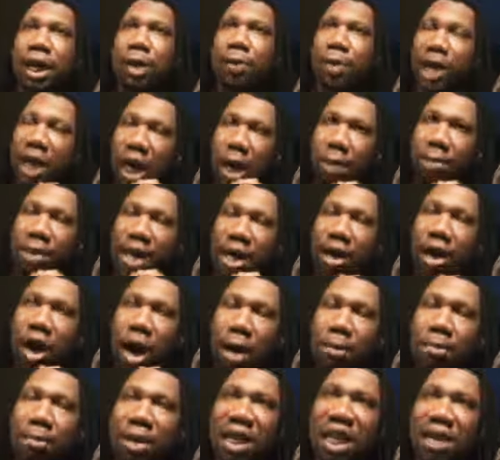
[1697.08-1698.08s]
We come here
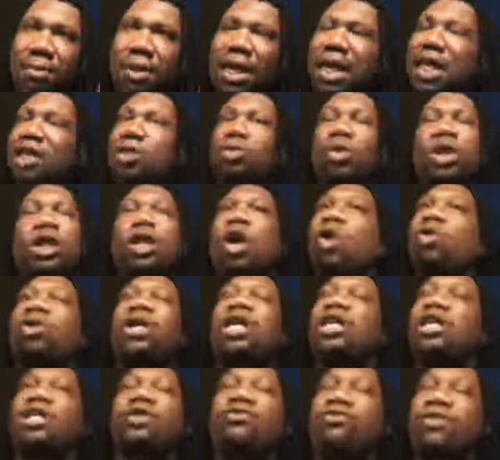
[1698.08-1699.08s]
humbly because we
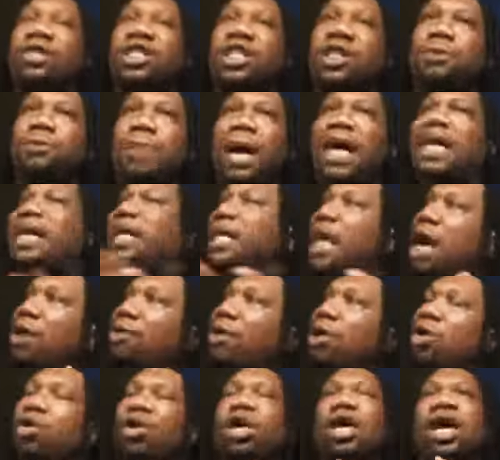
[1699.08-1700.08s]
don't get the respect in
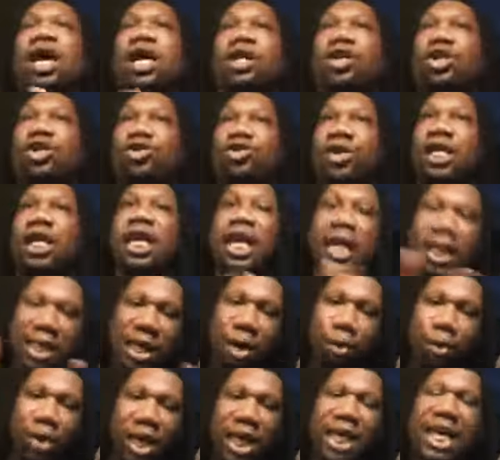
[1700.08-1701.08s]
our own country
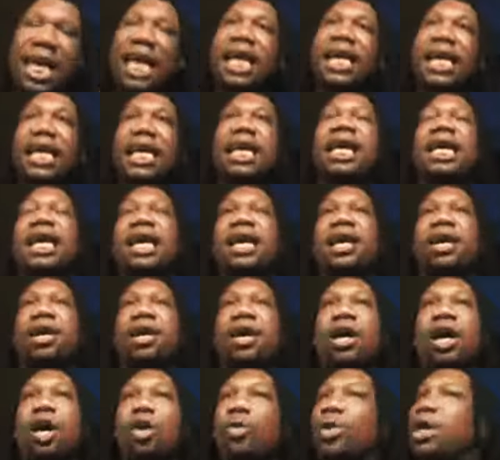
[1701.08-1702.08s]
that we get
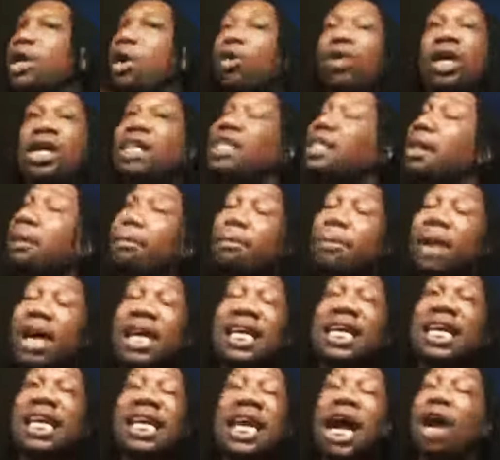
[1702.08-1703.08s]
here. We don't get the
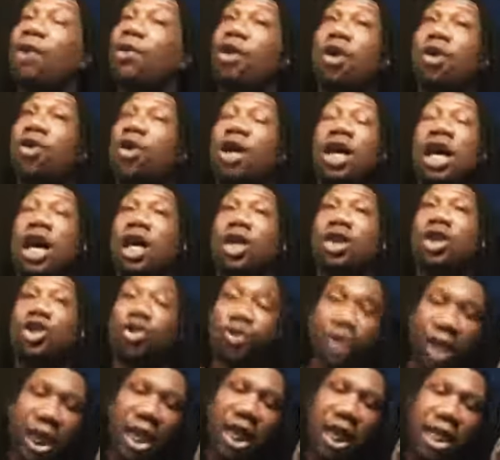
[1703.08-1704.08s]
money in our own
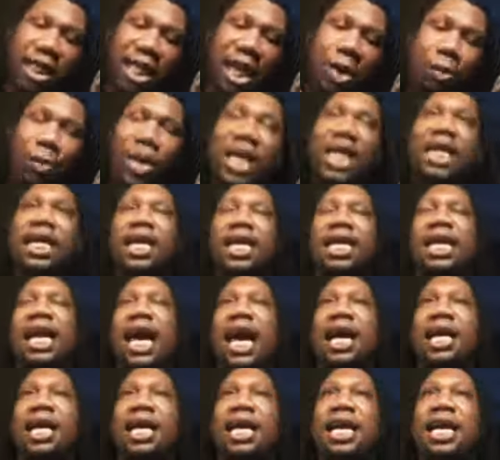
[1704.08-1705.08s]
country that we can
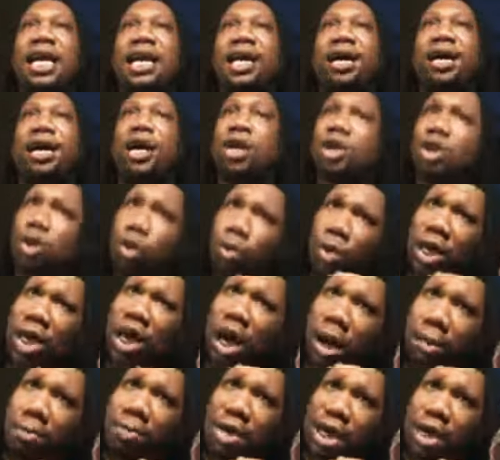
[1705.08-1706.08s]
get here. So we
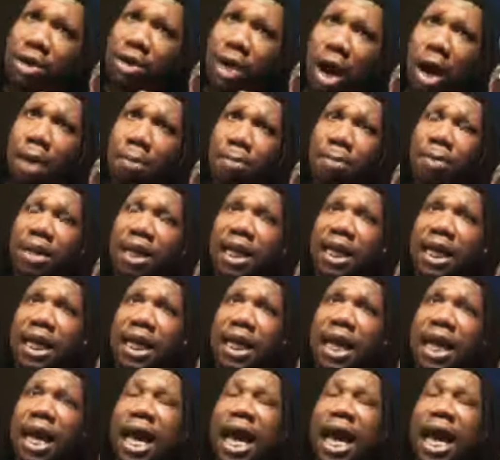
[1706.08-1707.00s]
come here humbly.